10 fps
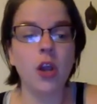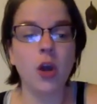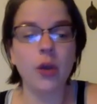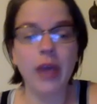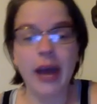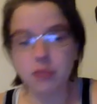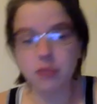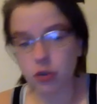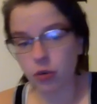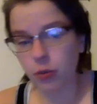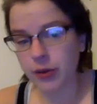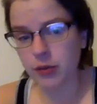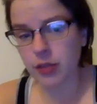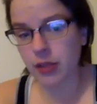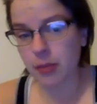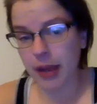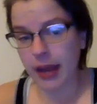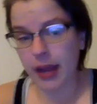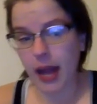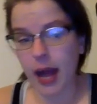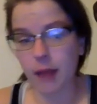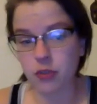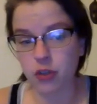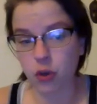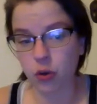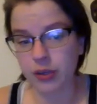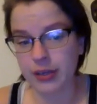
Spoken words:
Oh yeah, so the windows on the back, I'm totally